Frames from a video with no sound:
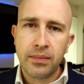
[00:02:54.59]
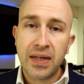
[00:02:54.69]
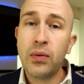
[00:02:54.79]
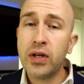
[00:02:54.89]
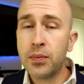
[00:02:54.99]

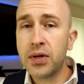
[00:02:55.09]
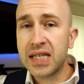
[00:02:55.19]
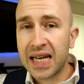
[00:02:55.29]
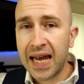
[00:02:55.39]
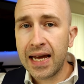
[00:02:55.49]
Now we come on
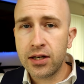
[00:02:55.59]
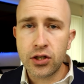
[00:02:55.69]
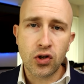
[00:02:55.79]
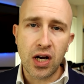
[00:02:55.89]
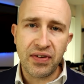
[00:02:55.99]
to careless
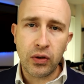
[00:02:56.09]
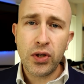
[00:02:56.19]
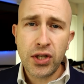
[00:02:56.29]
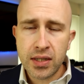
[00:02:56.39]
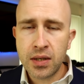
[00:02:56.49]
driving,
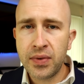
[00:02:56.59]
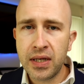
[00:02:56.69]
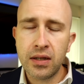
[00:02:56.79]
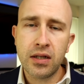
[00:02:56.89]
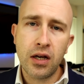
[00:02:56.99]
which is
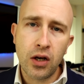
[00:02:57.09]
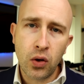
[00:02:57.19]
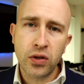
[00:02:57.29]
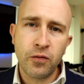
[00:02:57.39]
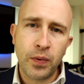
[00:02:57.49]
something that a
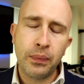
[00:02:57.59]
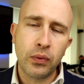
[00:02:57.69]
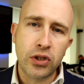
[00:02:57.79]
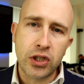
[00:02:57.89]
lot of people